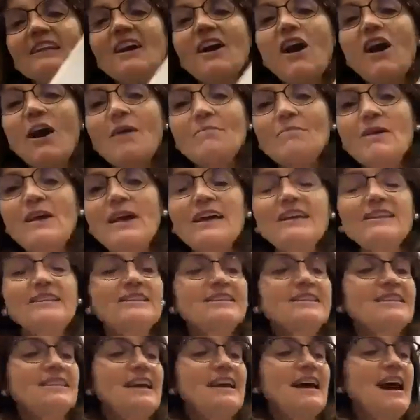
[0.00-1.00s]
comment.
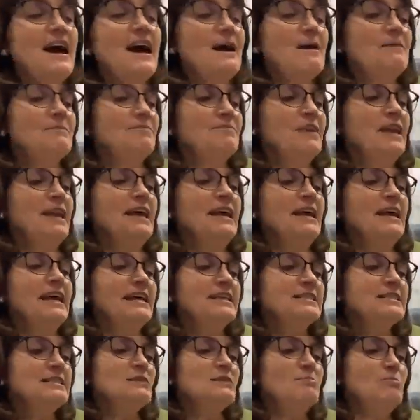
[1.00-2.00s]

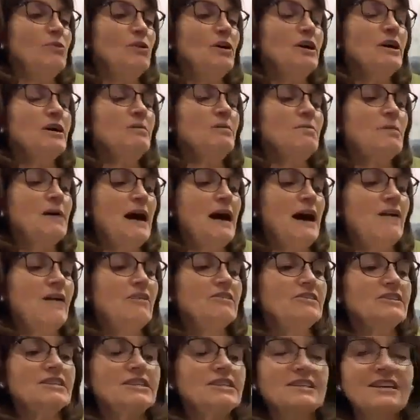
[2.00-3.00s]
It's a book
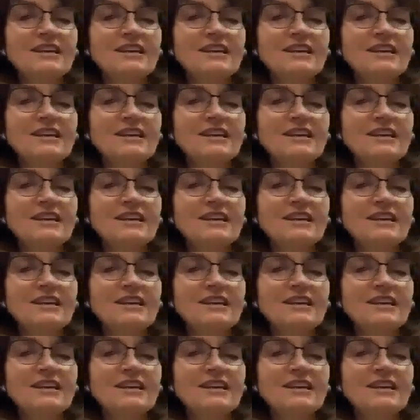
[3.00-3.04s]
about